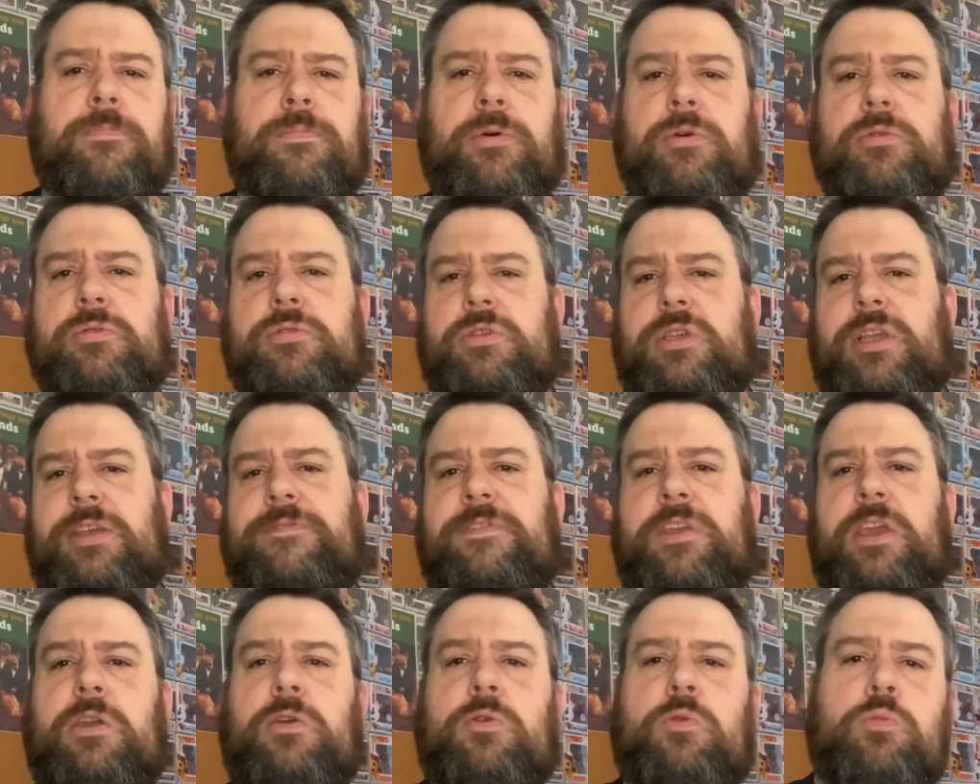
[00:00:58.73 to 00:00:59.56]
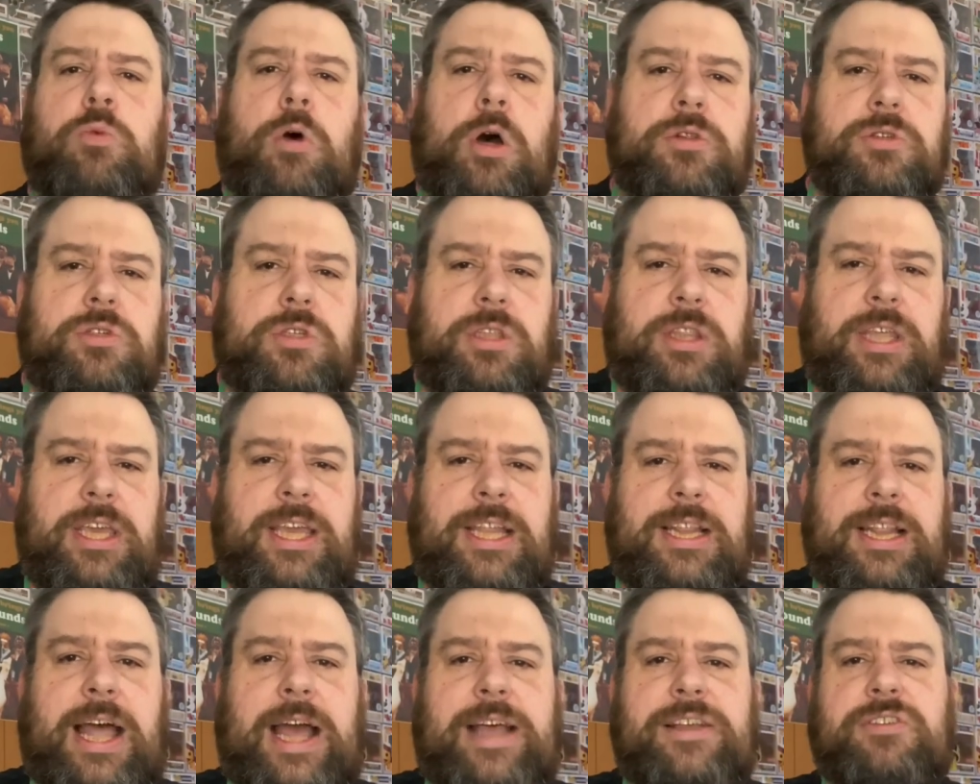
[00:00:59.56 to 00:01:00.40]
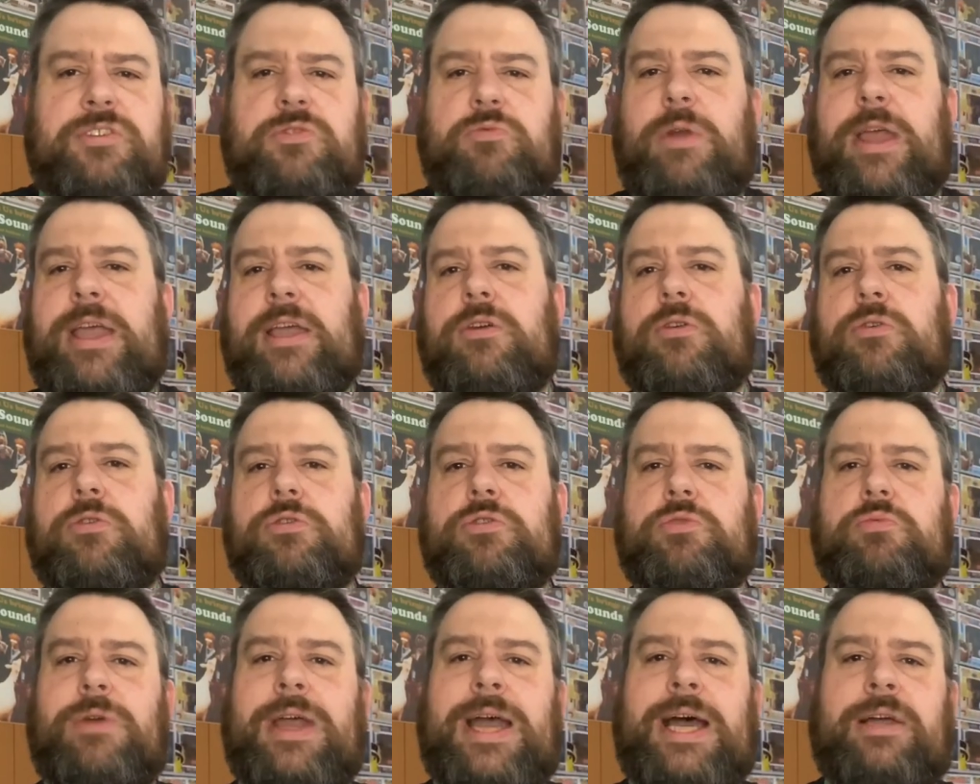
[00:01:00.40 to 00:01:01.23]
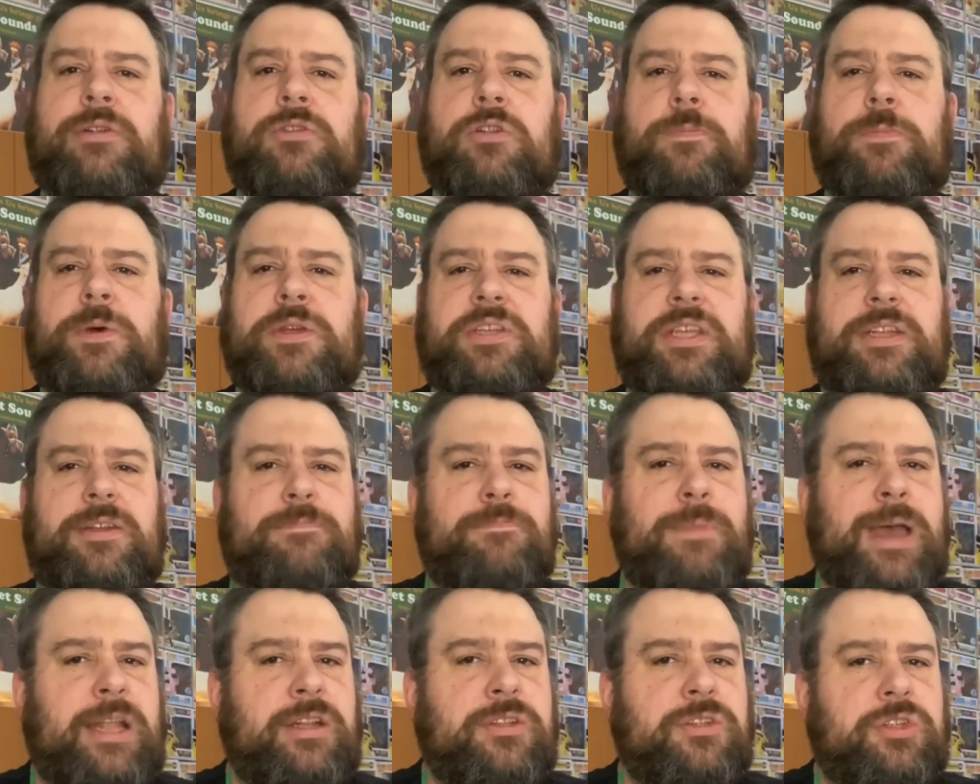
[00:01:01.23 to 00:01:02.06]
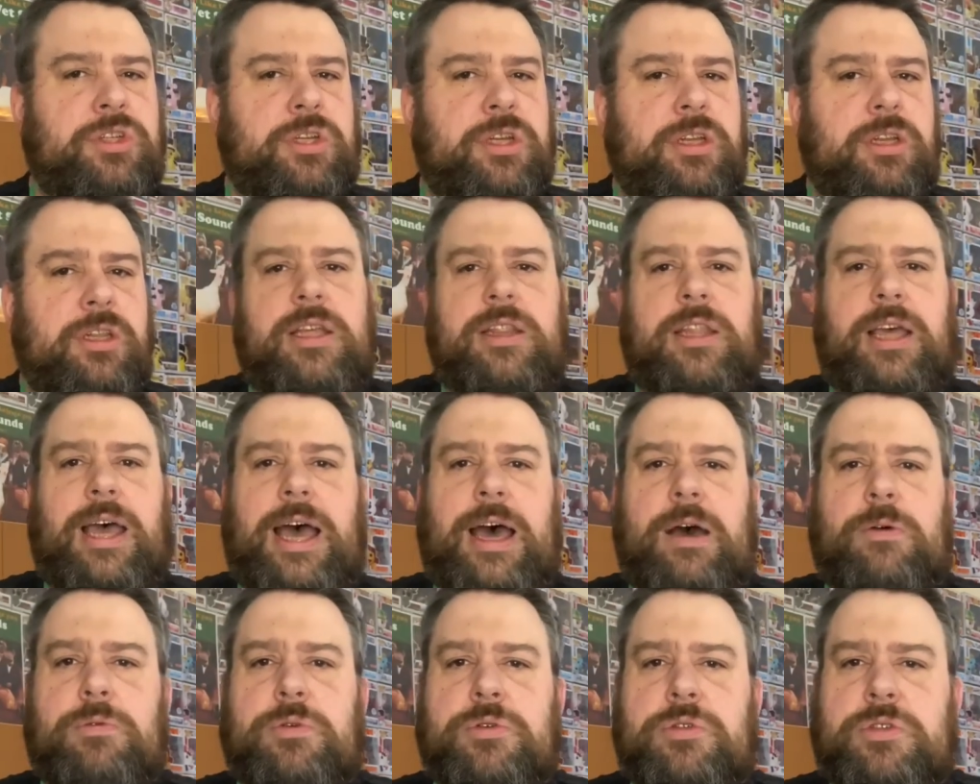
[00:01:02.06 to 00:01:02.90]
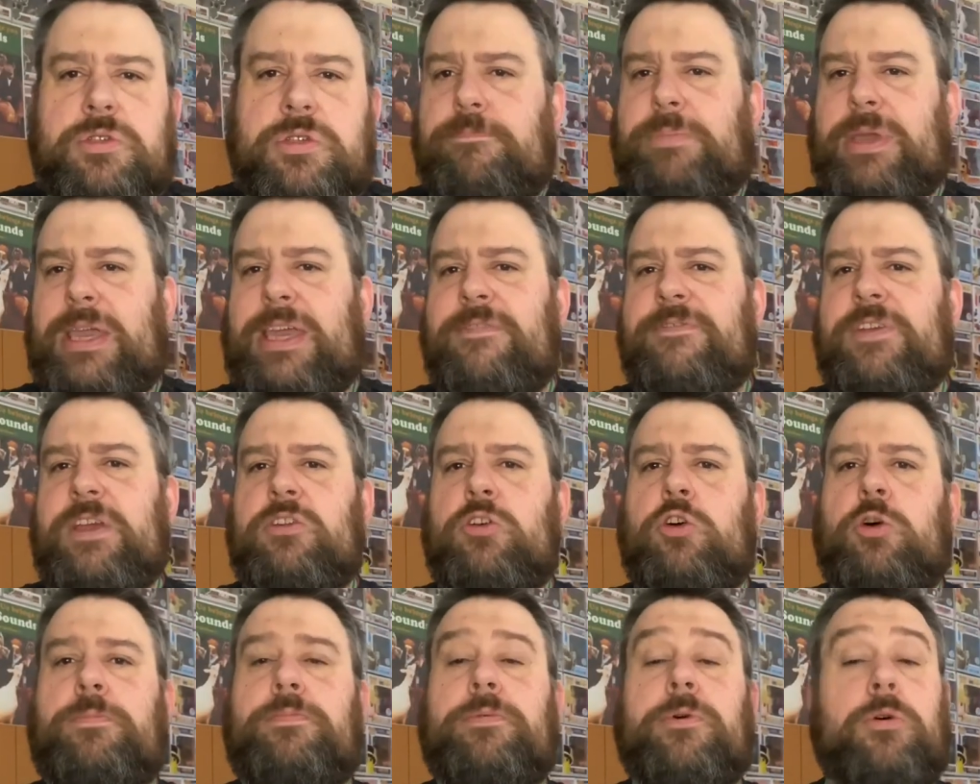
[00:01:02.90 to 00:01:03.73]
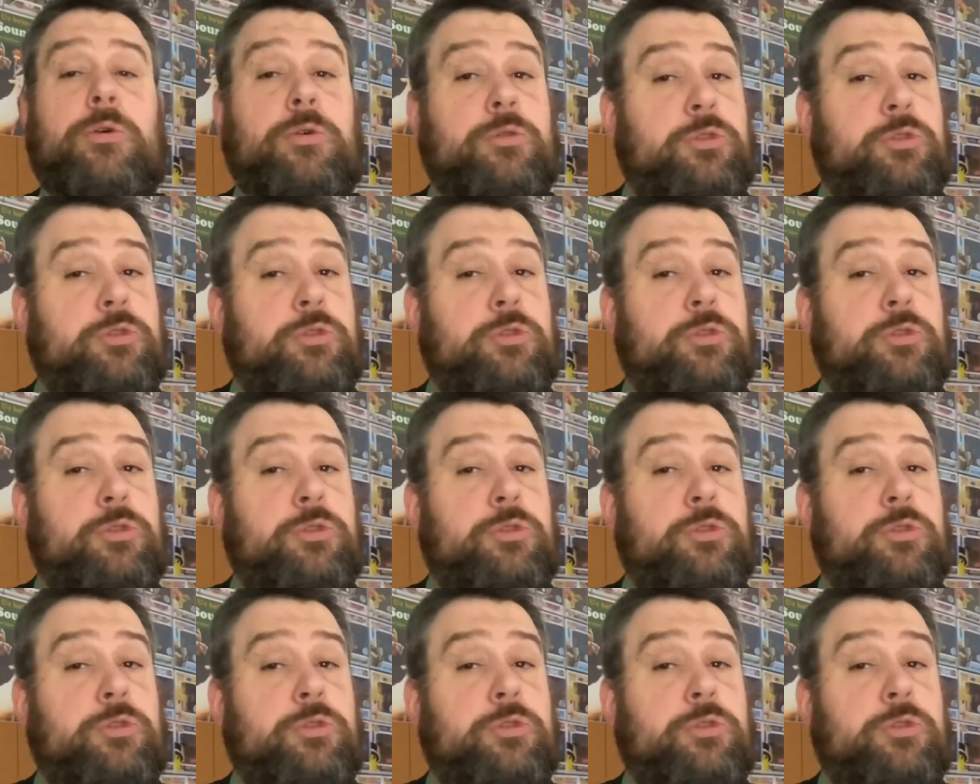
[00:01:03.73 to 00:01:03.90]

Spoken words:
But if you watch the last Records Roundup, I did mention that I was beefing up or